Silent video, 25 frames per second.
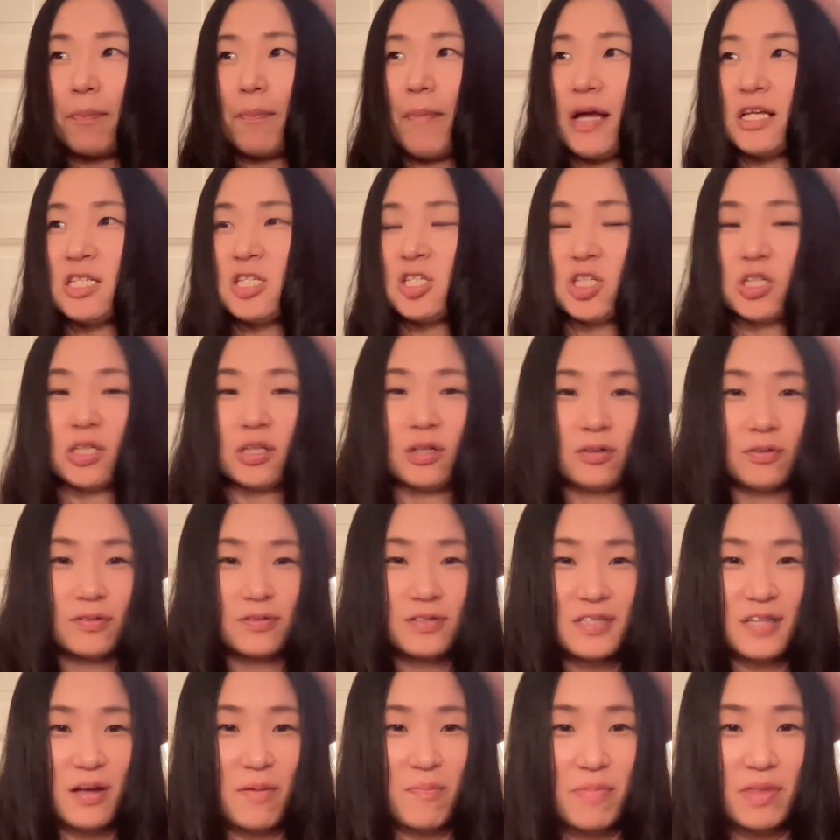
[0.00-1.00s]
magical,
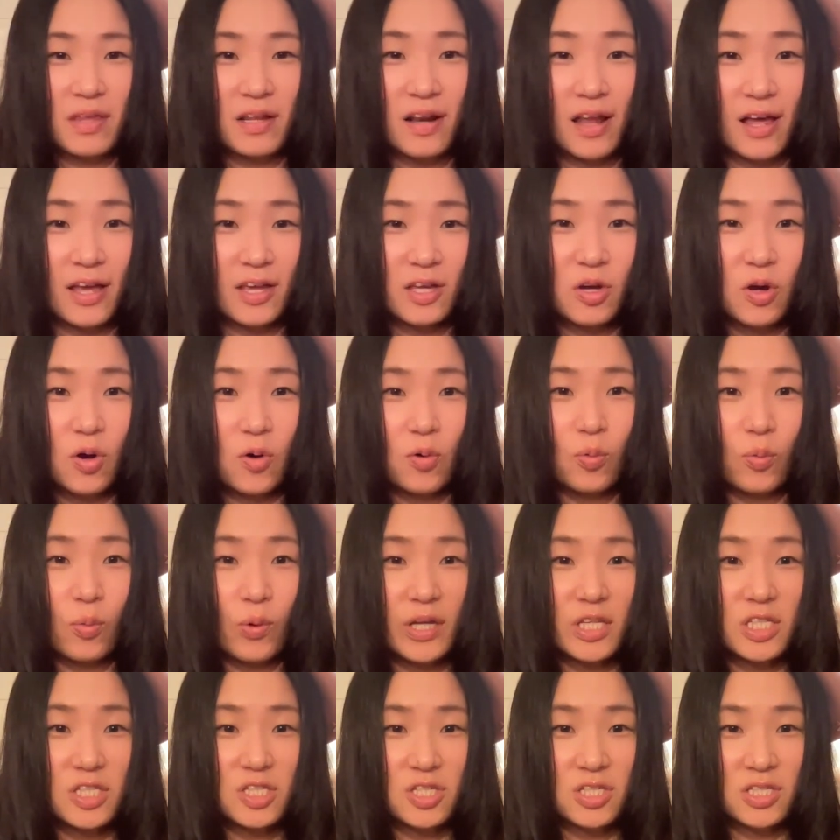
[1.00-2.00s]
something like
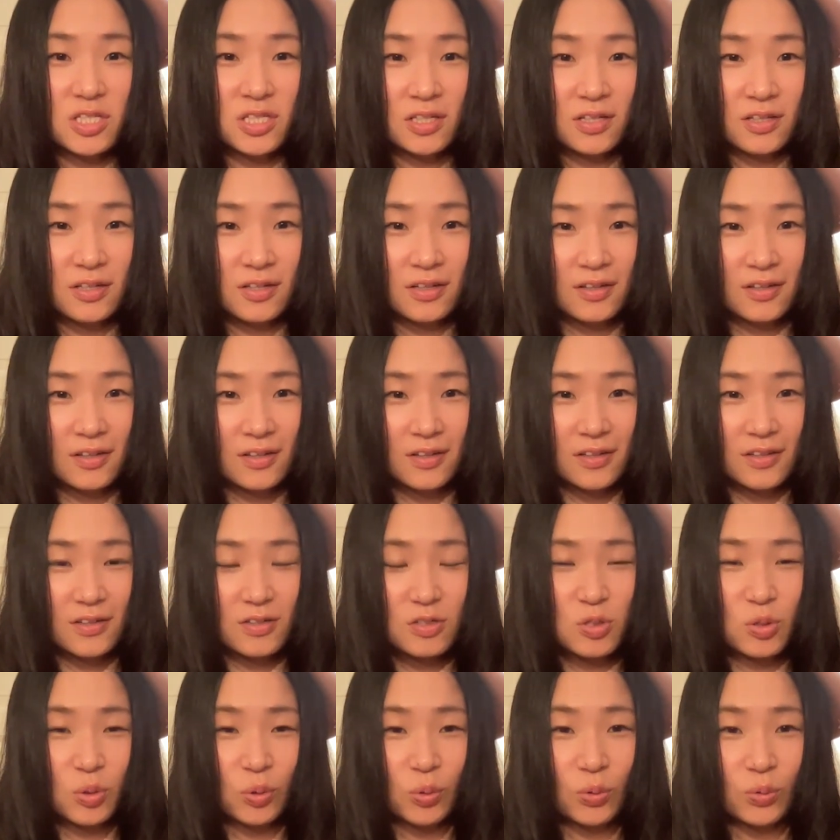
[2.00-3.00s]
witch
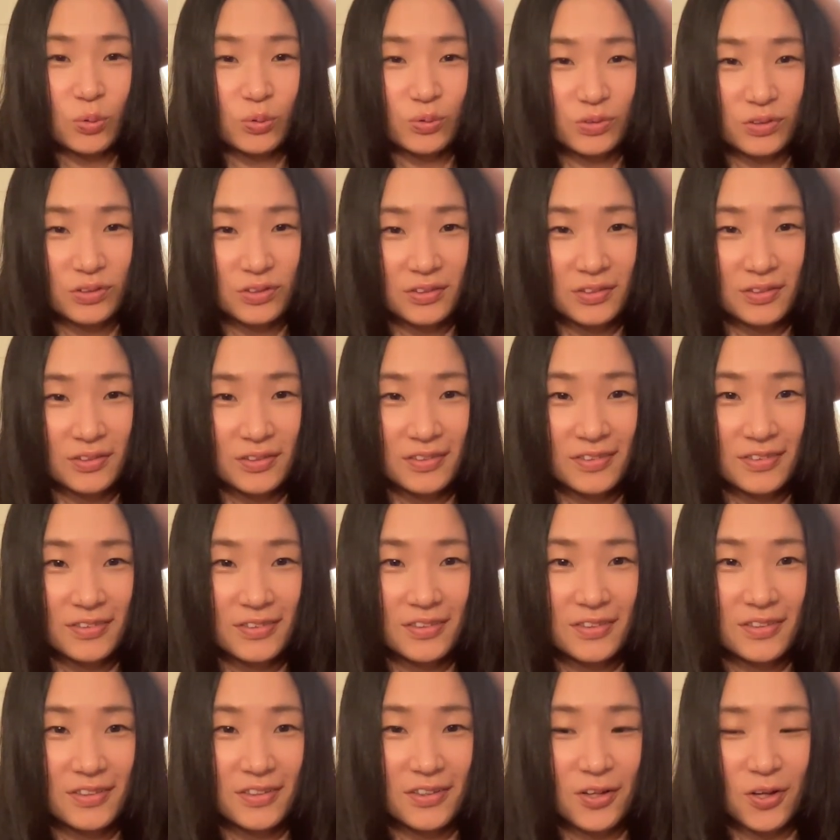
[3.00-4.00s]
tools,
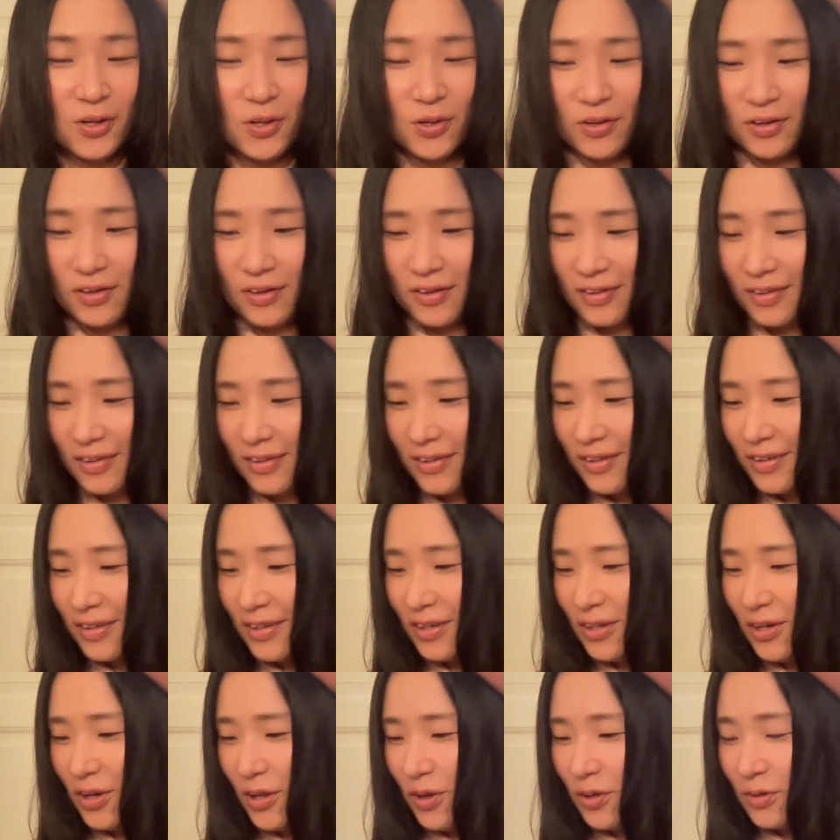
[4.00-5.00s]

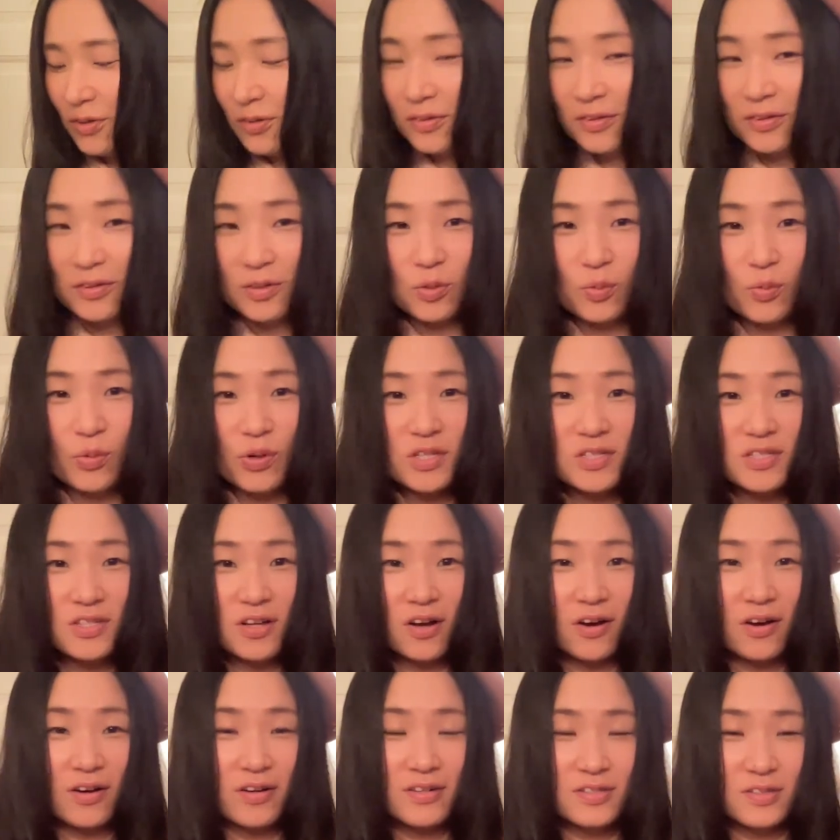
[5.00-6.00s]

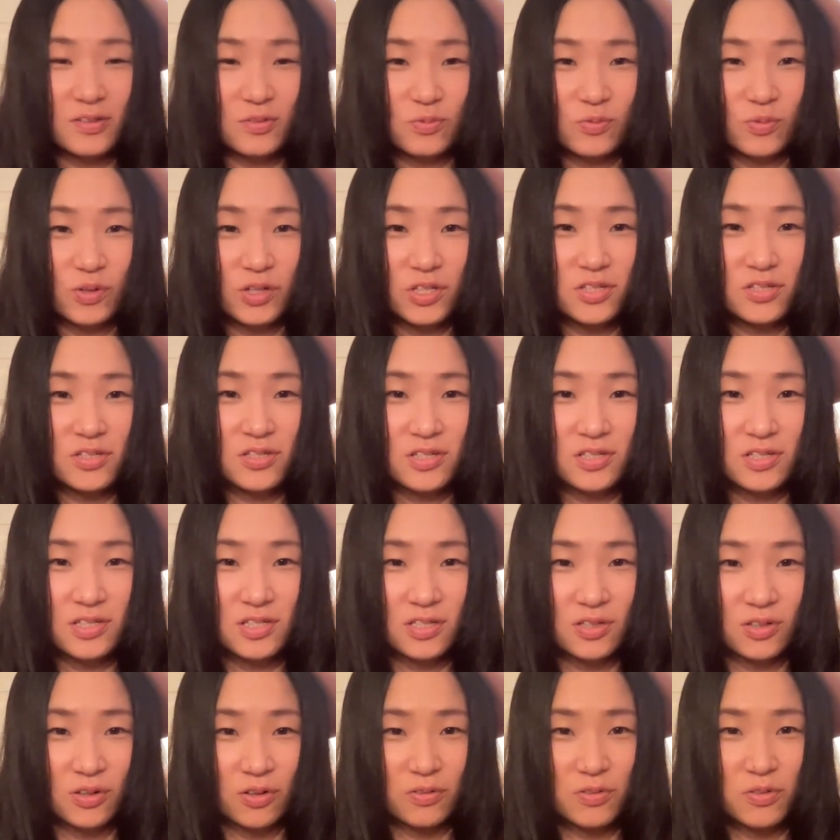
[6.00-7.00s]
wizards and
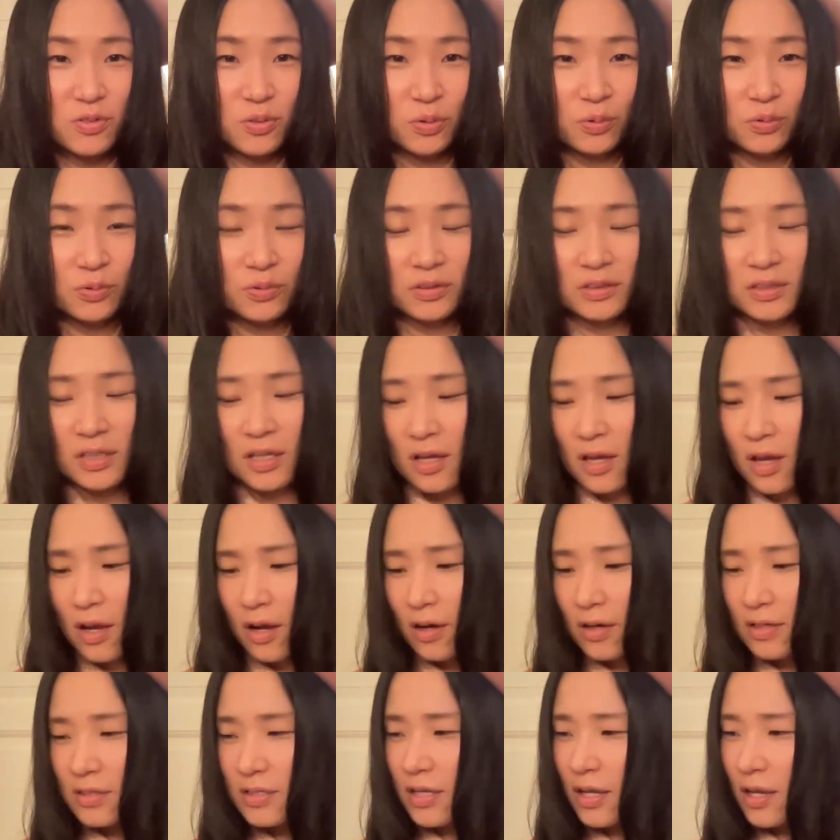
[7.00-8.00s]
witch, tools.
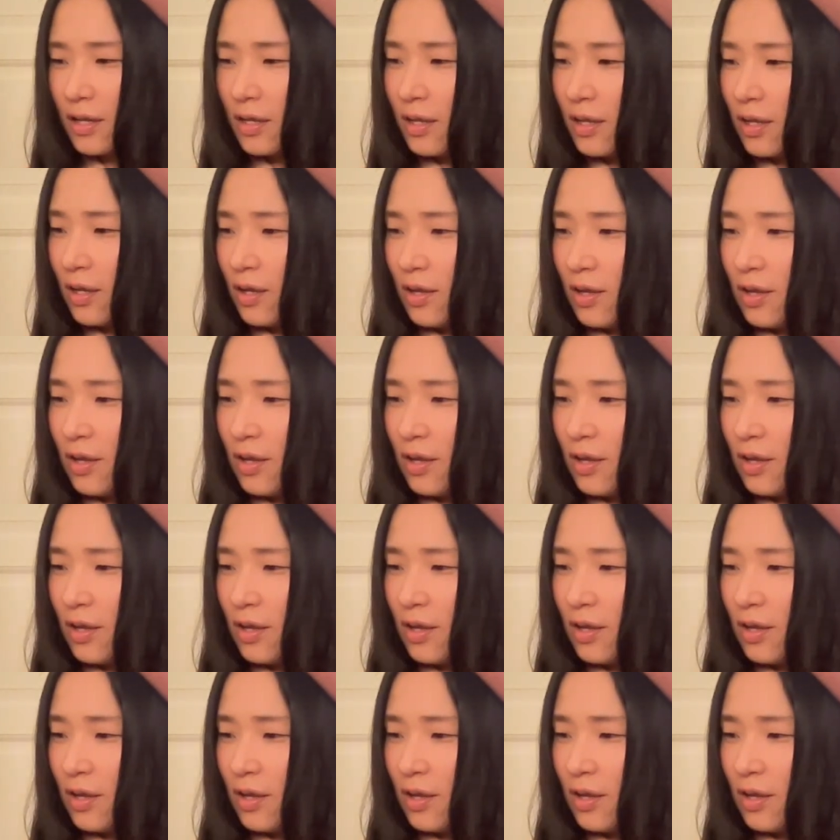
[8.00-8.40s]
I was like,